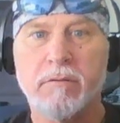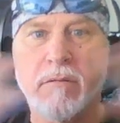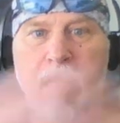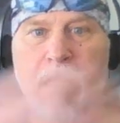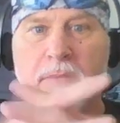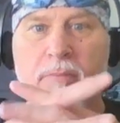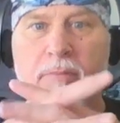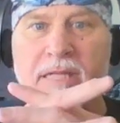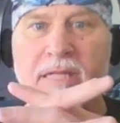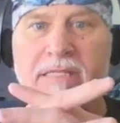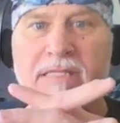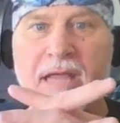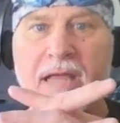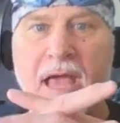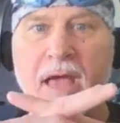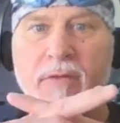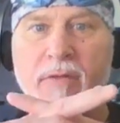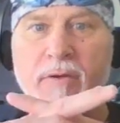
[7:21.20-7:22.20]
They blend
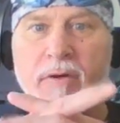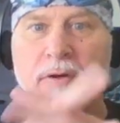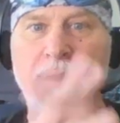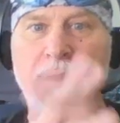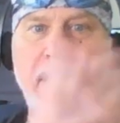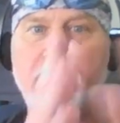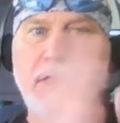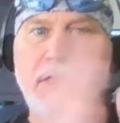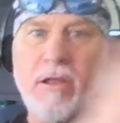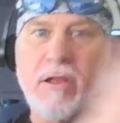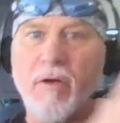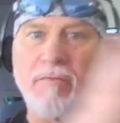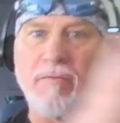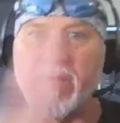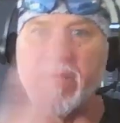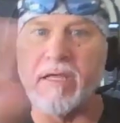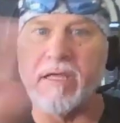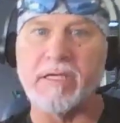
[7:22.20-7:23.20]
together, and then
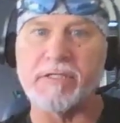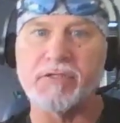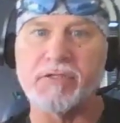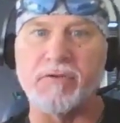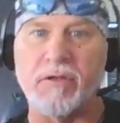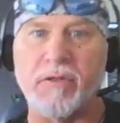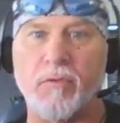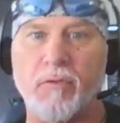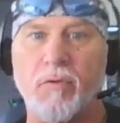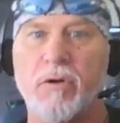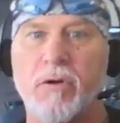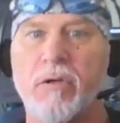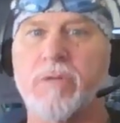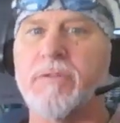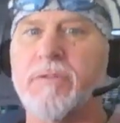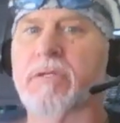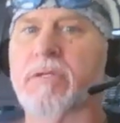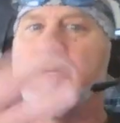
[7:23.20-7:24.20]
over the history of the
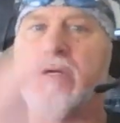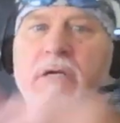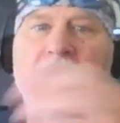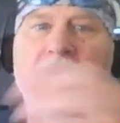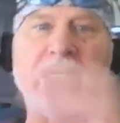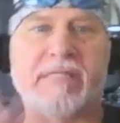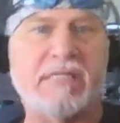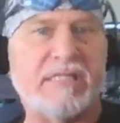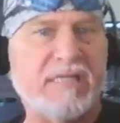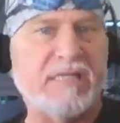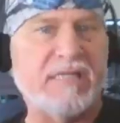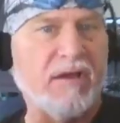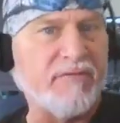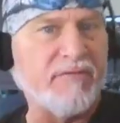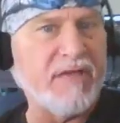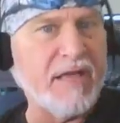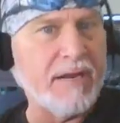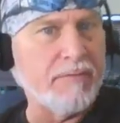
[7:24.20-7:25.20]
world, it's a
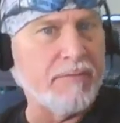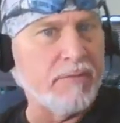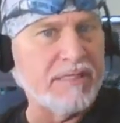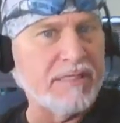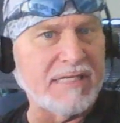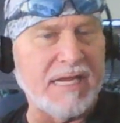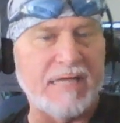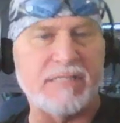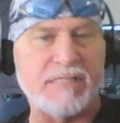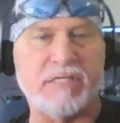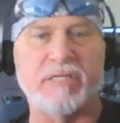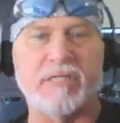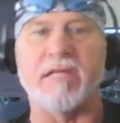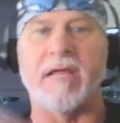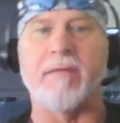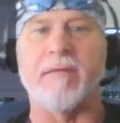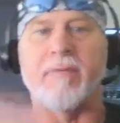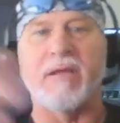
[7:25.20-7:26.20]
self-cannibalization
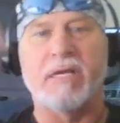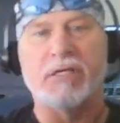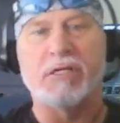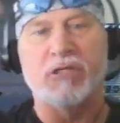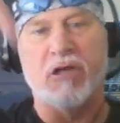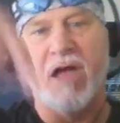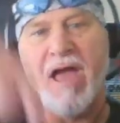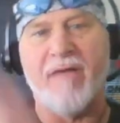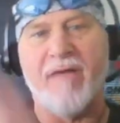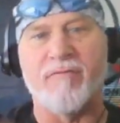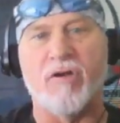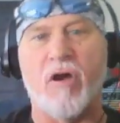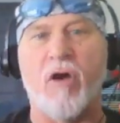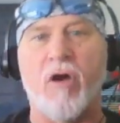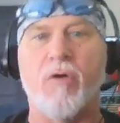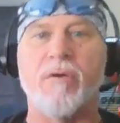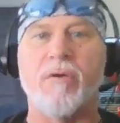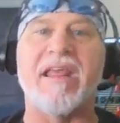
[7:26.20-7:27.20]
thing because you have your
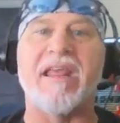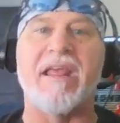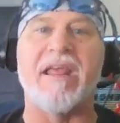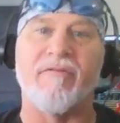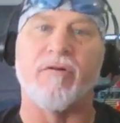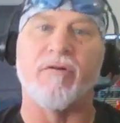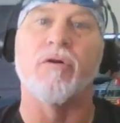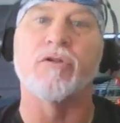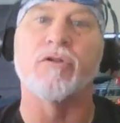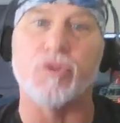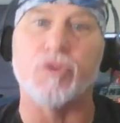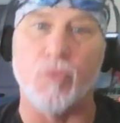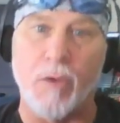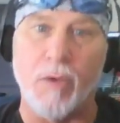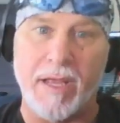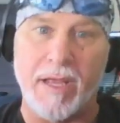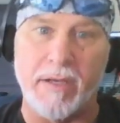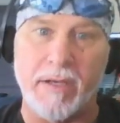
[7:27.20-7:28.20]
own evil
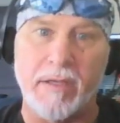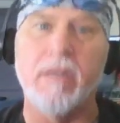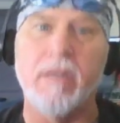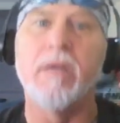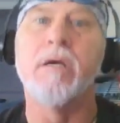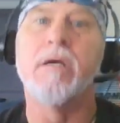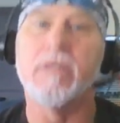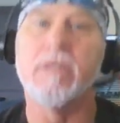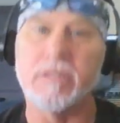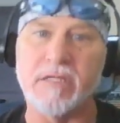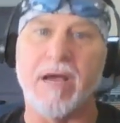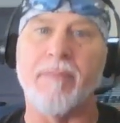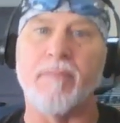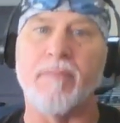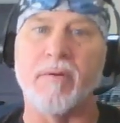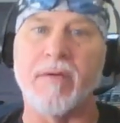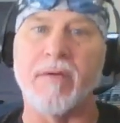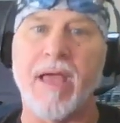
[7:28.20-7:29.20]
twin,
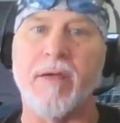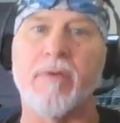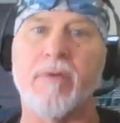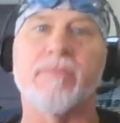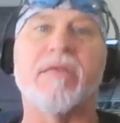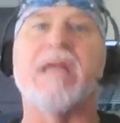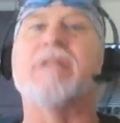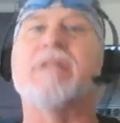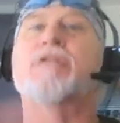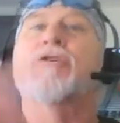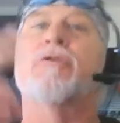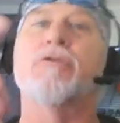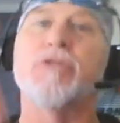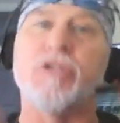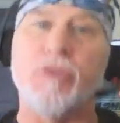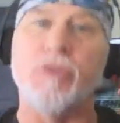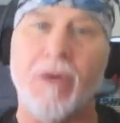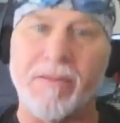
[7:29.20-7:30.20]
doppelganger. They
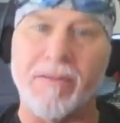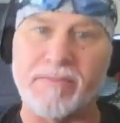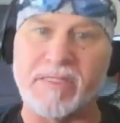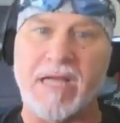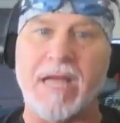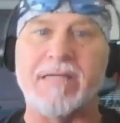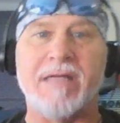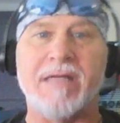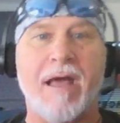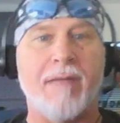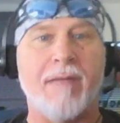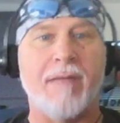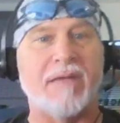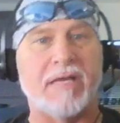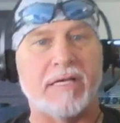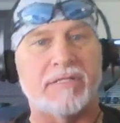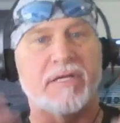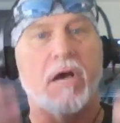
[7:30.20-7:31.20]
turned you upside down
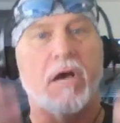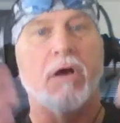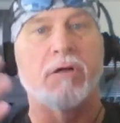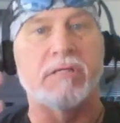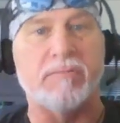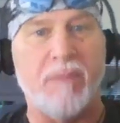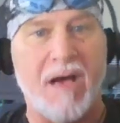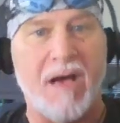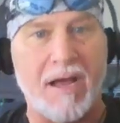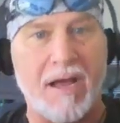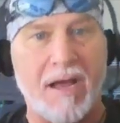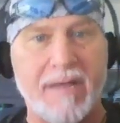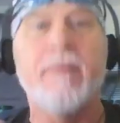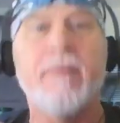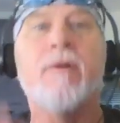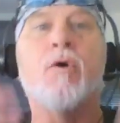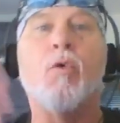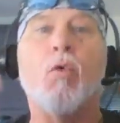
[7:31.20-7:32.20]
because the host body
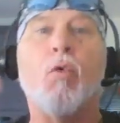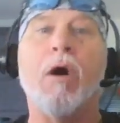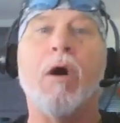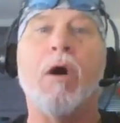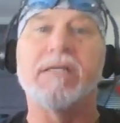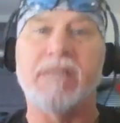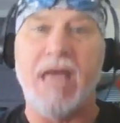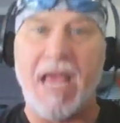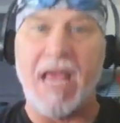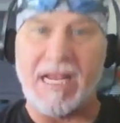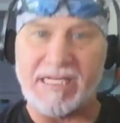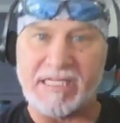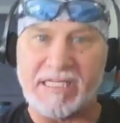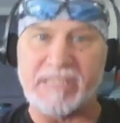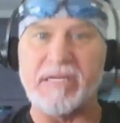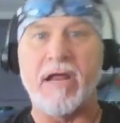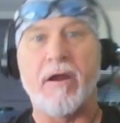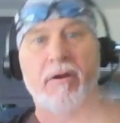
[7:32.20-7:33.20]
was a
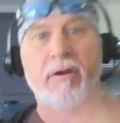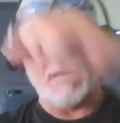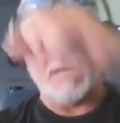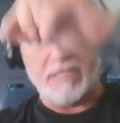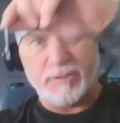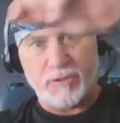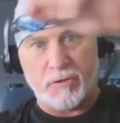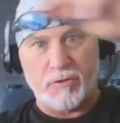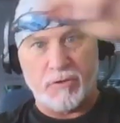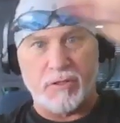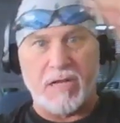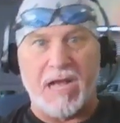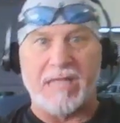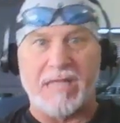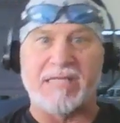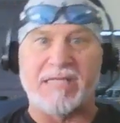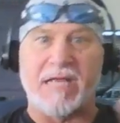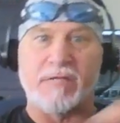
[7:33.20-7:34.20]
snare that turned
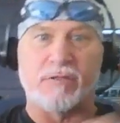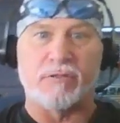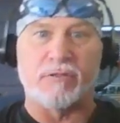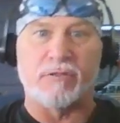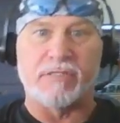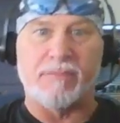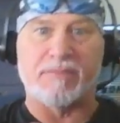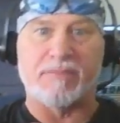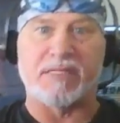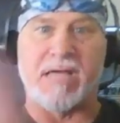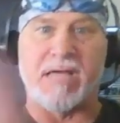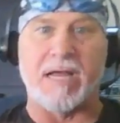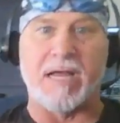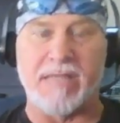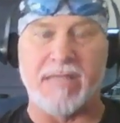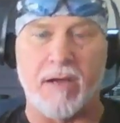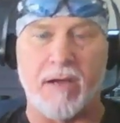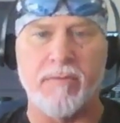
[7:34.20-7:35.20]
God's angels
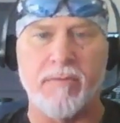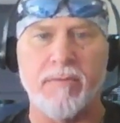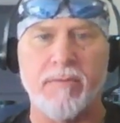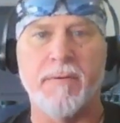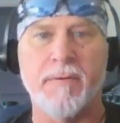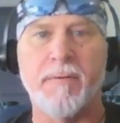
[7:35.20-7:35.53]
upside down.